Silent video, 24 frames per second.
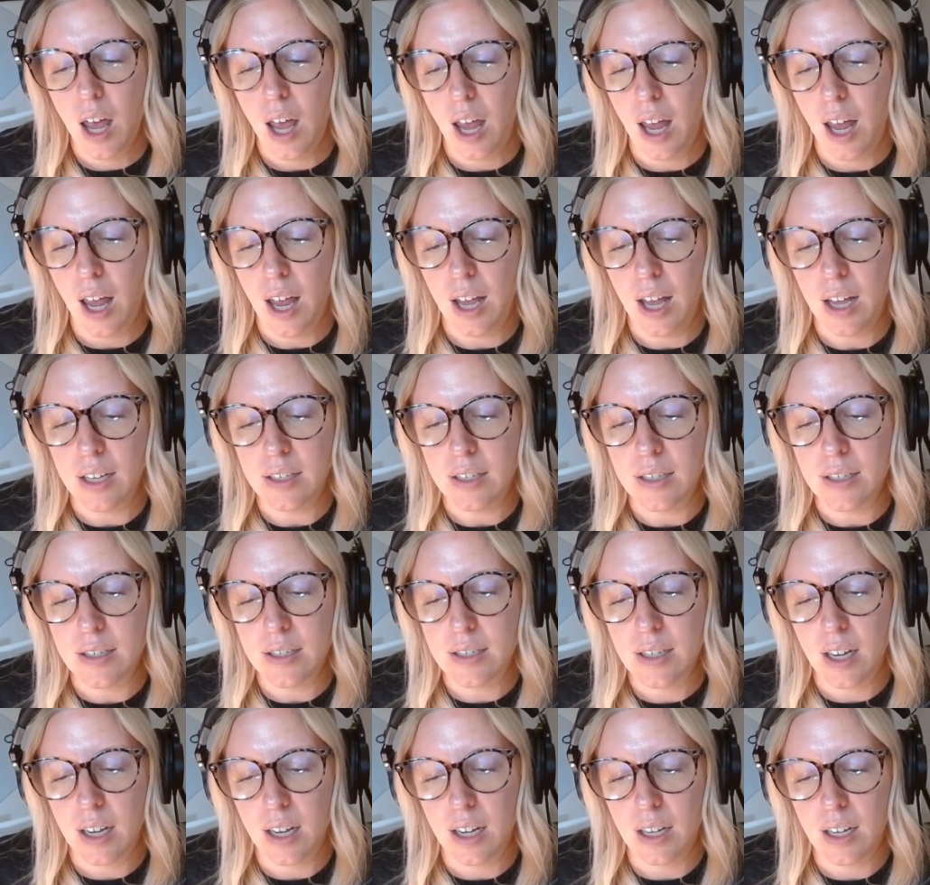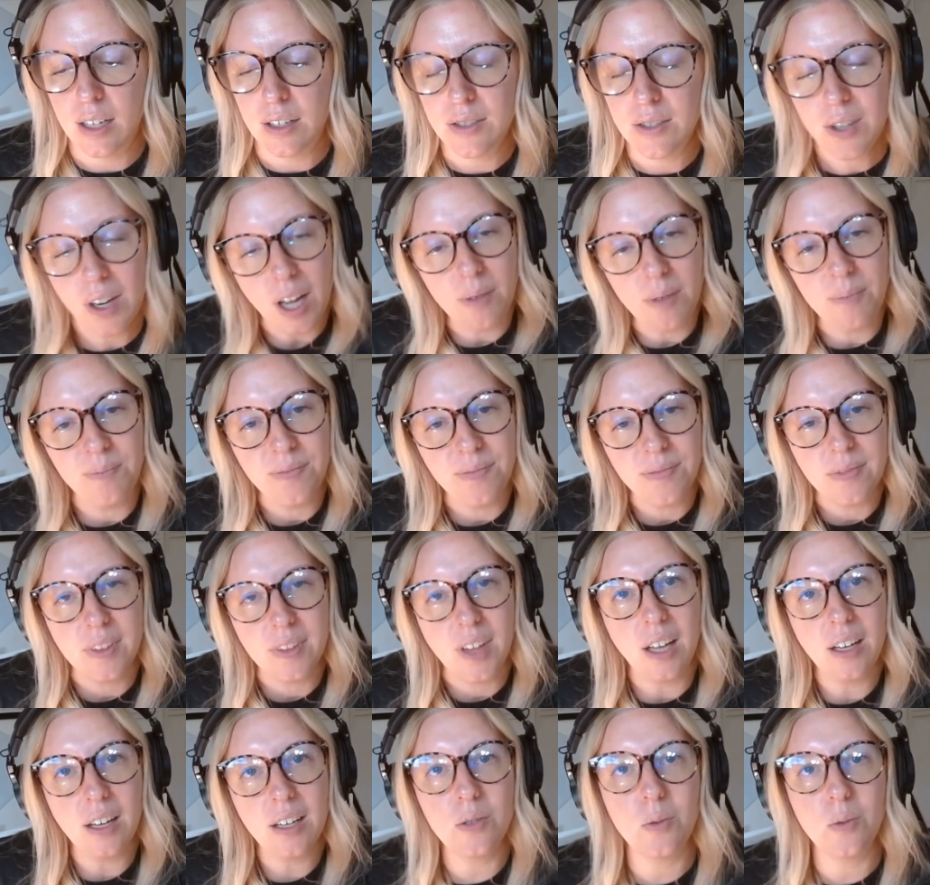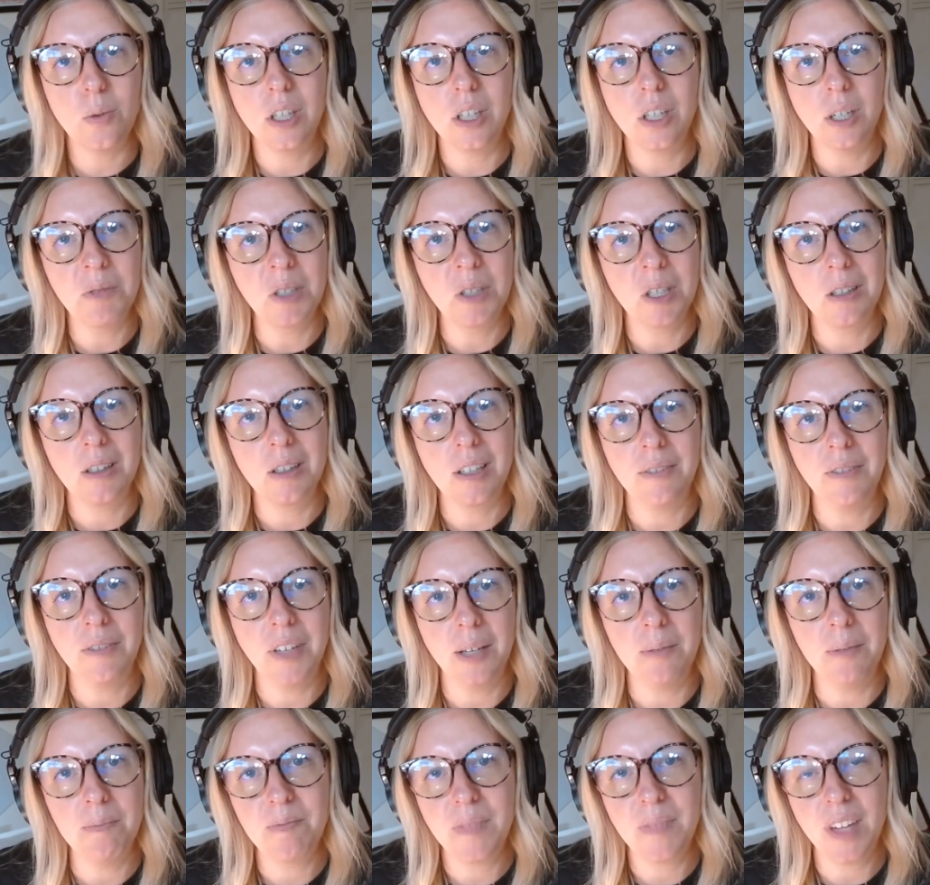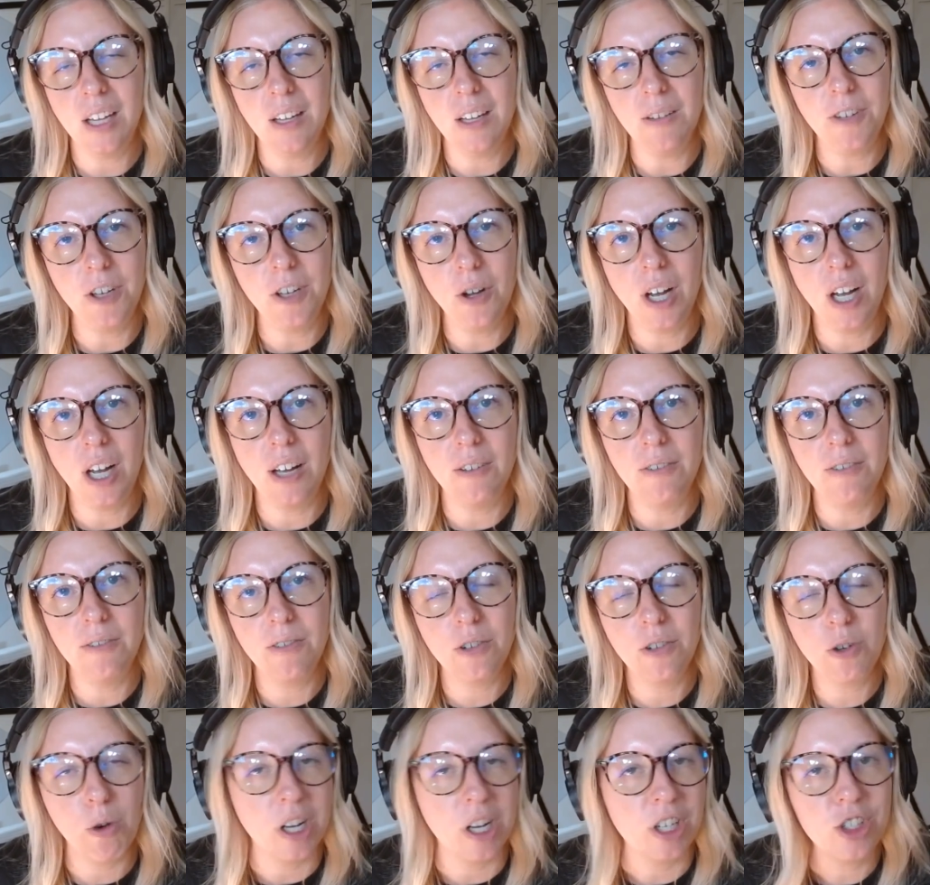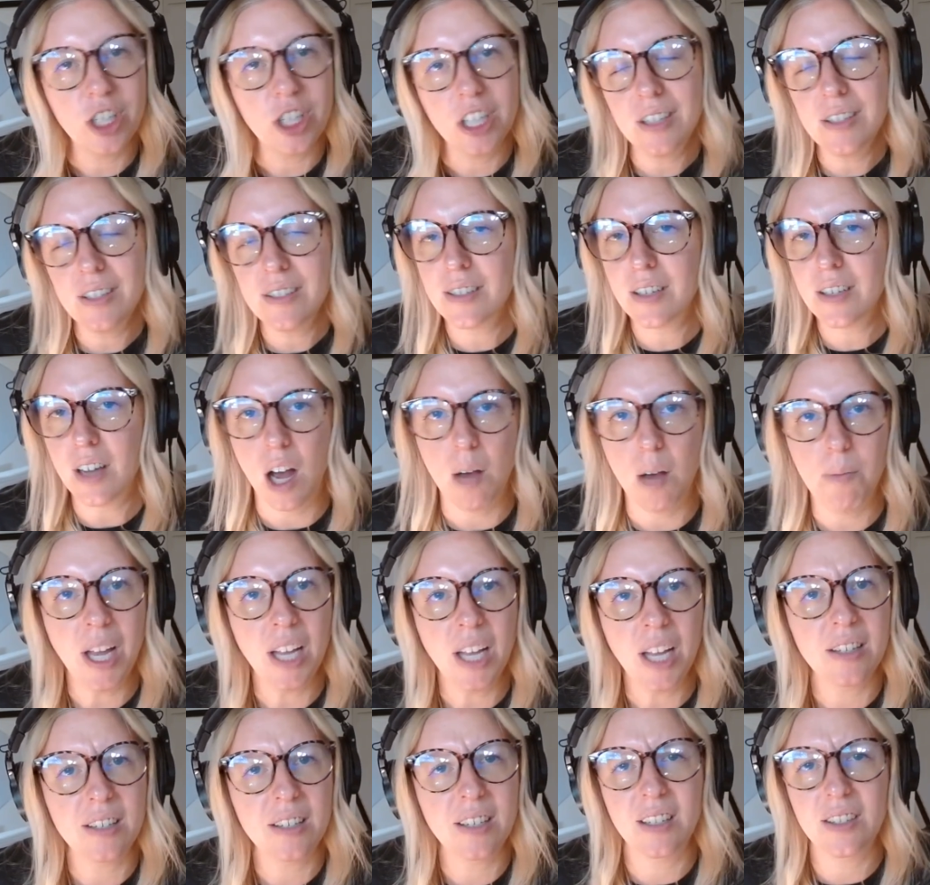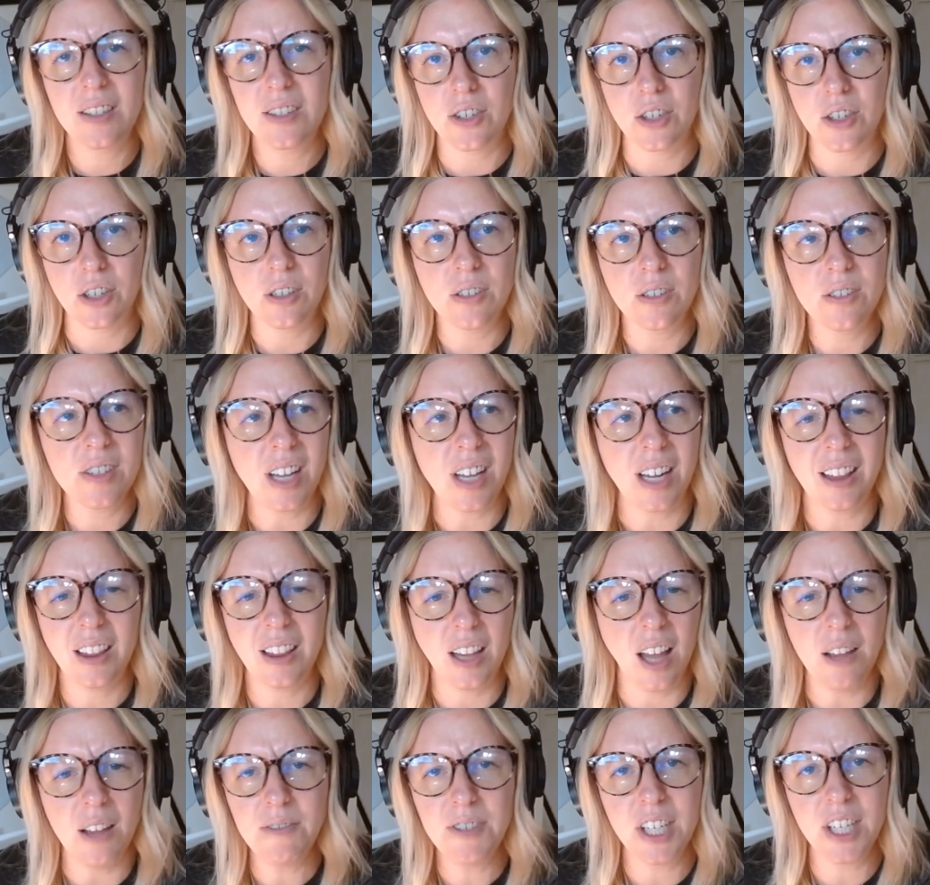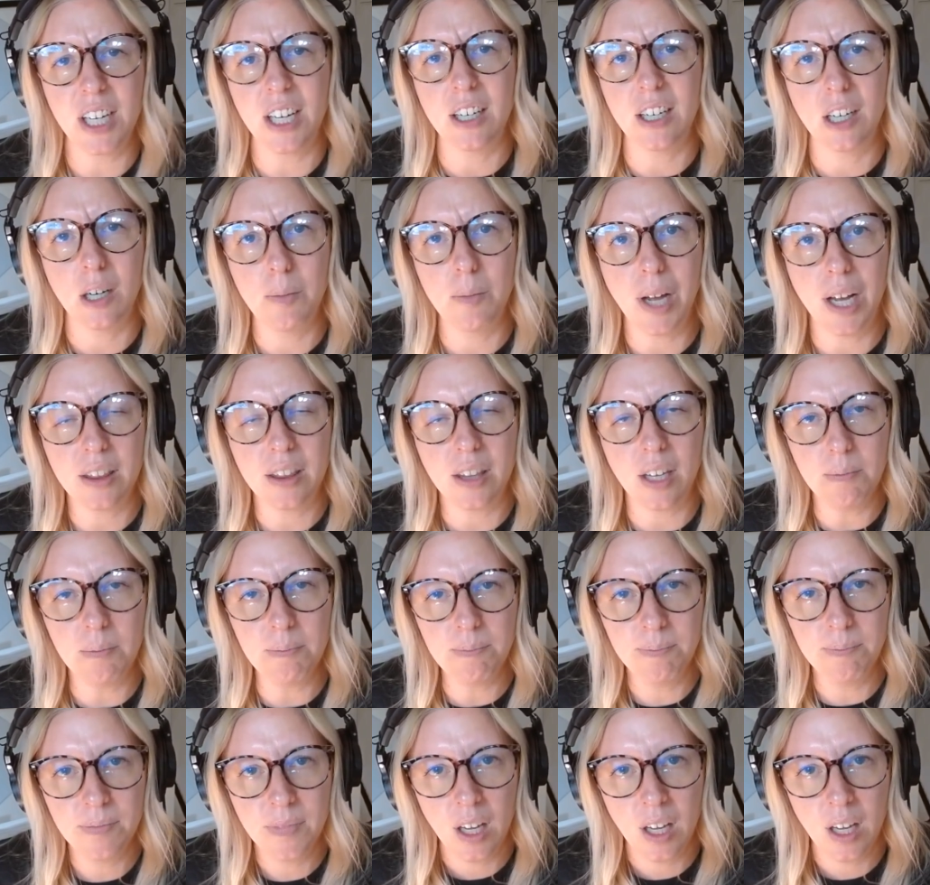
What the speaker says: And so yeah, that is where I'm going to leave it. If you have questions, comments, concerns, I'd love to hear about them.